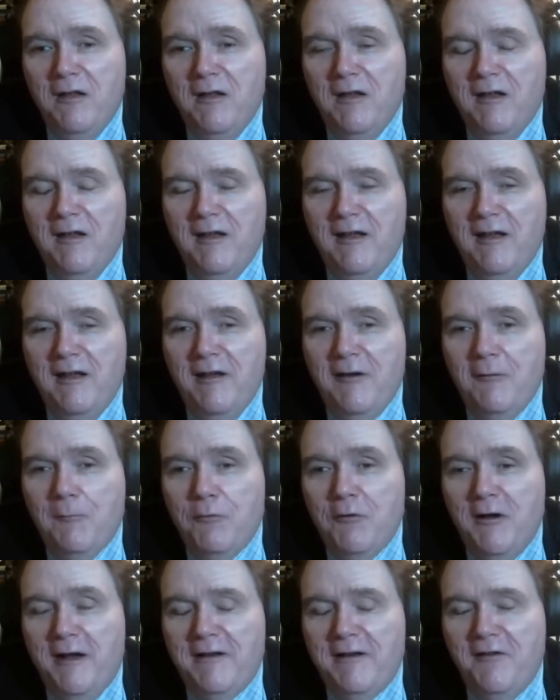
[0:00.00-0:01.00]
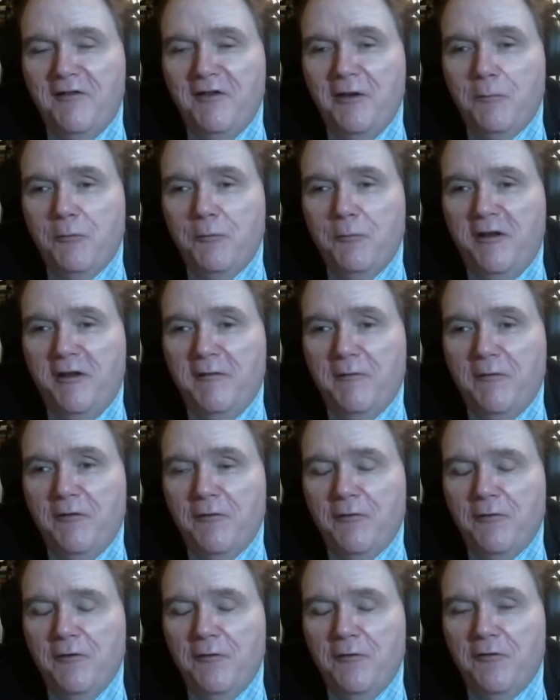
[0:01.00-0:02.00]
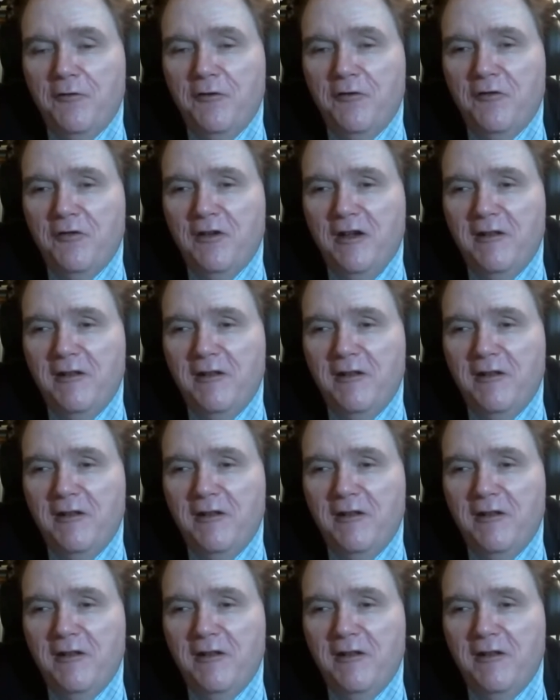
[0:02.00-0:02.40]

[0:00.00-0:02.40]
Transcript: and practice implementing the solutions.